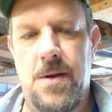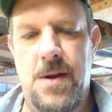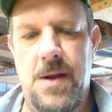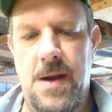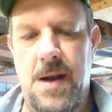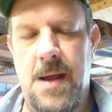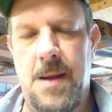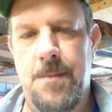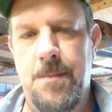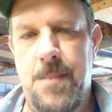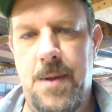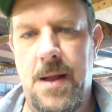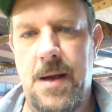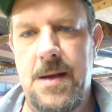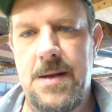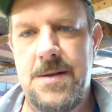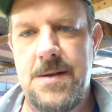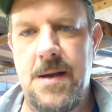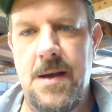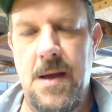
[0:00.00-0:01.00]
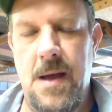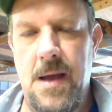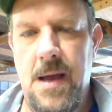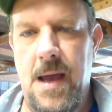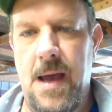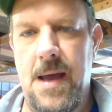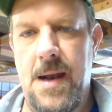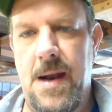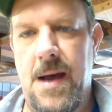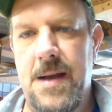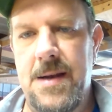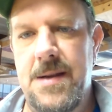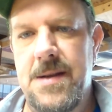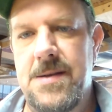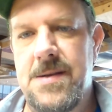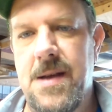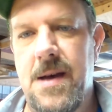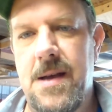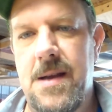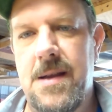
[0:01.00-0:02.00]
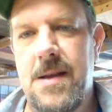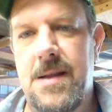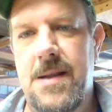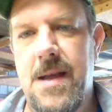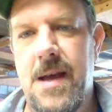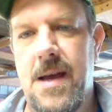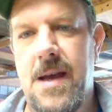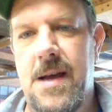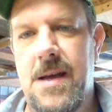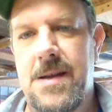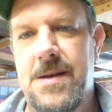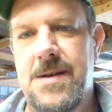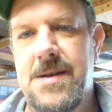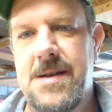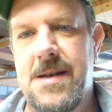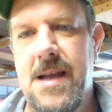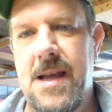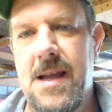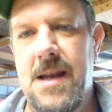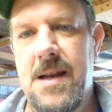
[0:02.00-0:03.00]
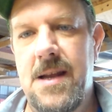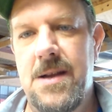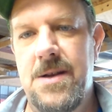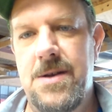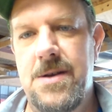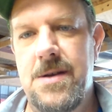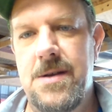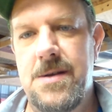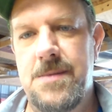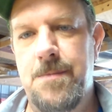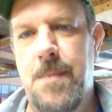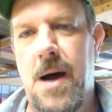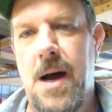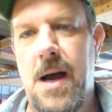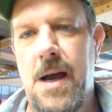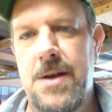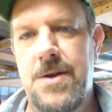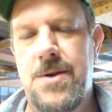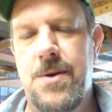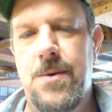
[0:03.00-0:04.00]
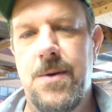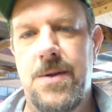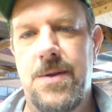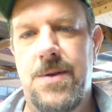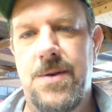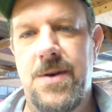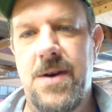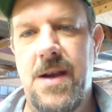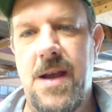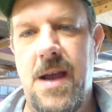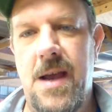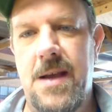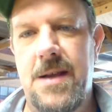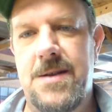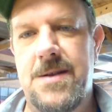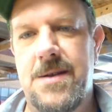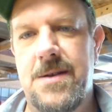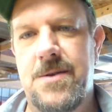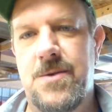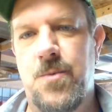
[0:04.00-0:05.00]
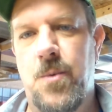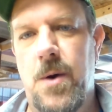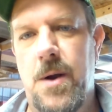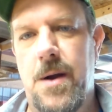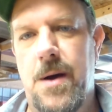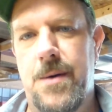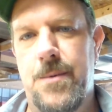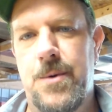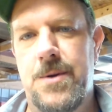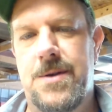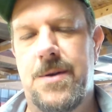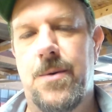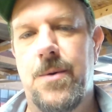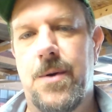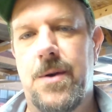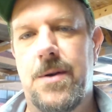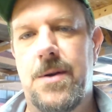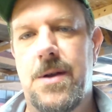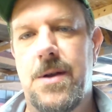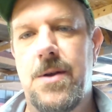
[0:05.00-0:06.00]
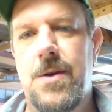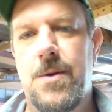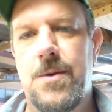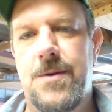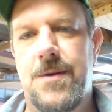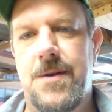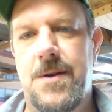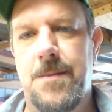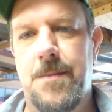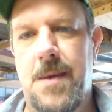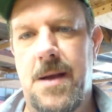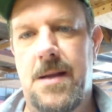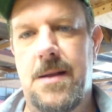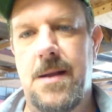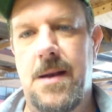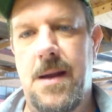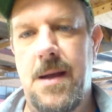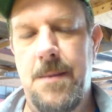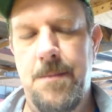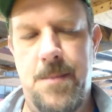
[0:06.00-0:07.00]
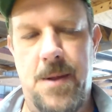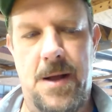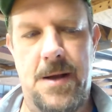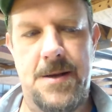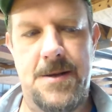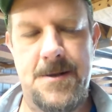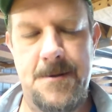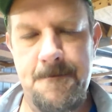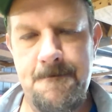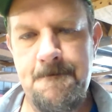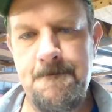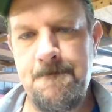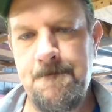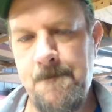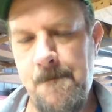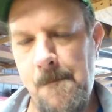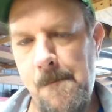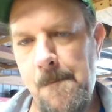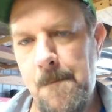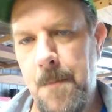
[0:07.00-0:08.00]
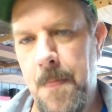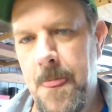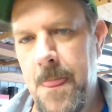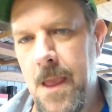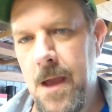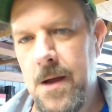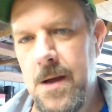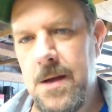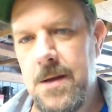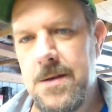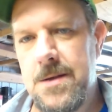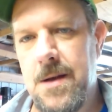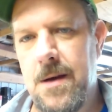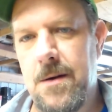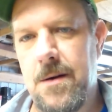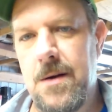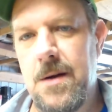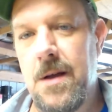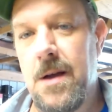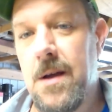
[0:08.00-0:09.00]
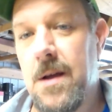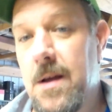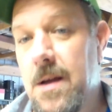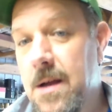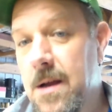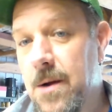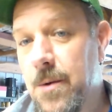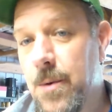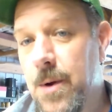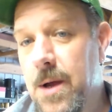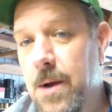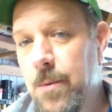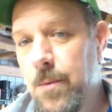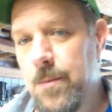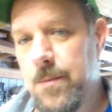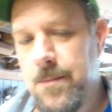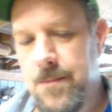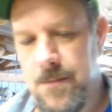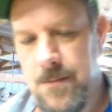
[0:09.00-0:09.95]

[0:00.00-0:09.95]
on the nameplates, and I decided that 10 inches by 2 3/8 is what I was going to use to make the nameplates. So here we go.